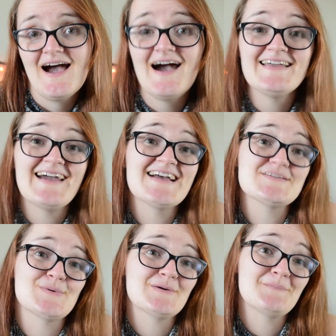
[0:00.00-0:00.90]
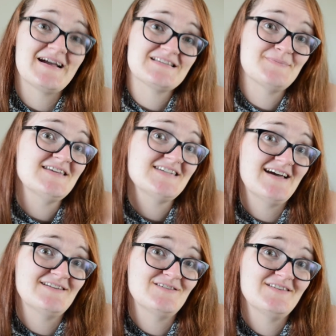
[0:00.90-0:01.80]
Hi guys, welcome back to my
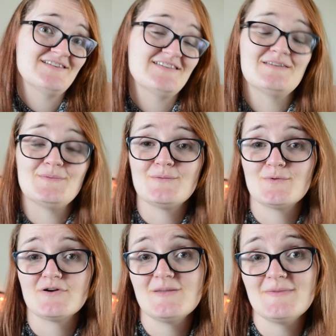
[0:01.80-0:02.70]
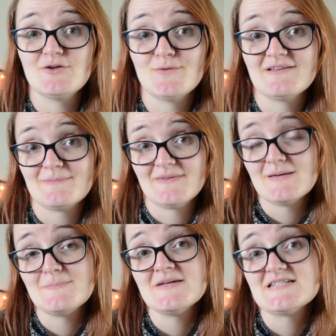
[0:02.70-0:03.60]
channel. So this week we're going to be doing something
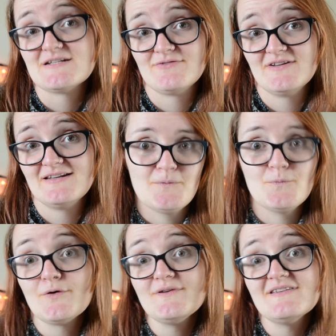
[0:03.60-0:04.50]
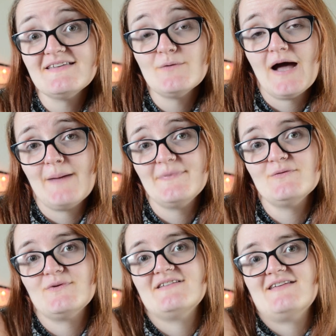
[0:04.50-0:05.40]
a bit different. We're going to see what
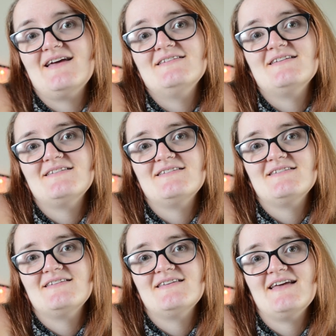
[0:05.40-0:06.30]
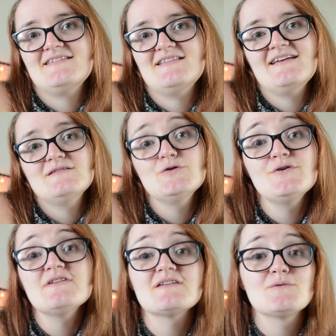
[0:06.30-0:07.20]
happens when a scientist gets let
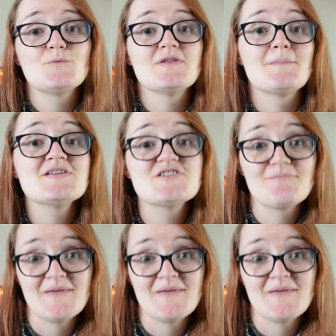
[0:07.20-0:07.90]
loose with a bunch of